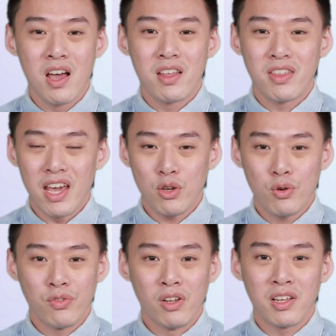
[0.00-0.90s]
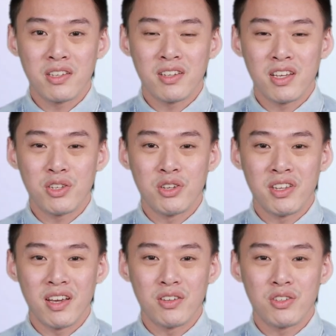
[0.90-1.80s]
Thank you for listening
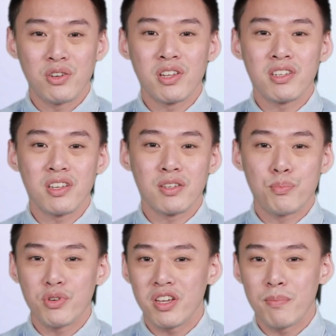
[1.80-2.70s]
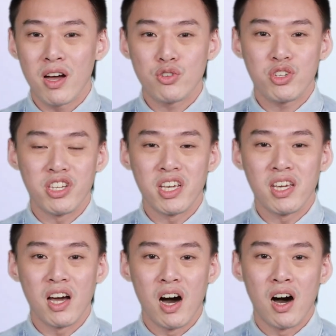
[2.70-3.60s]
today. So this is pretty much
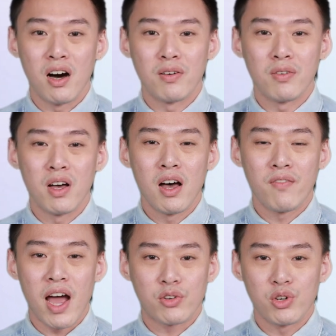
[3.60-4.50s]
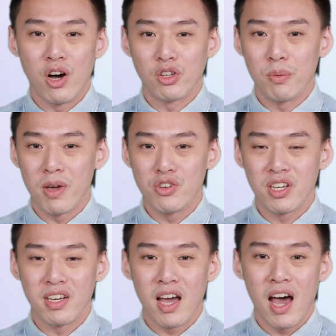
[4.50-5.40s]
the factory
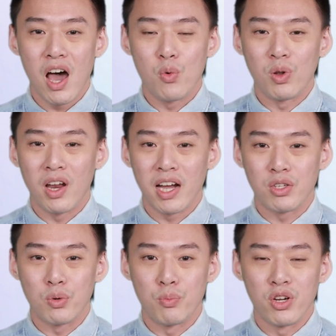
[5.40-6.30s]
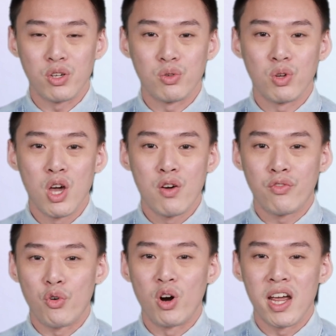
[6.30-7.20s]
automation that I would like to bring you
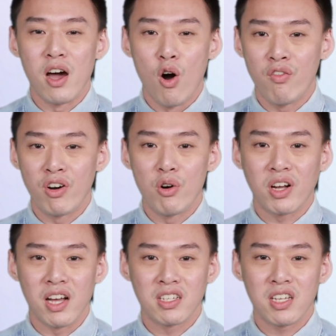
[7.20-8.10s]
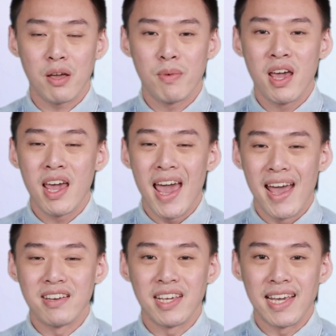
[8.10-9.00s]
for an overall concept
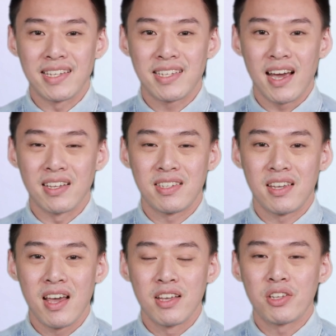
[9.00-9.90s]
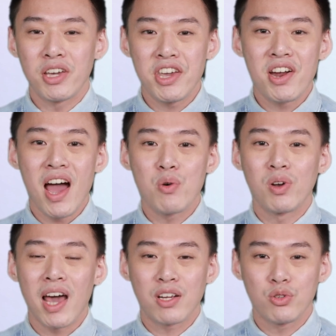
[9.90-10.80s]
and insights. So here I would
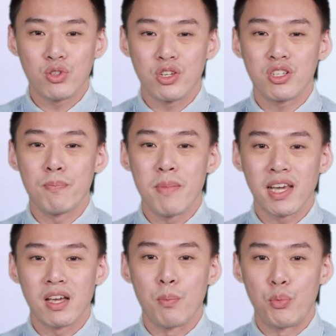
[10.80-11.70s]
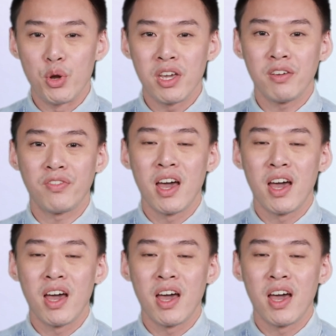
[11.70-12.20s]
like to just make a brief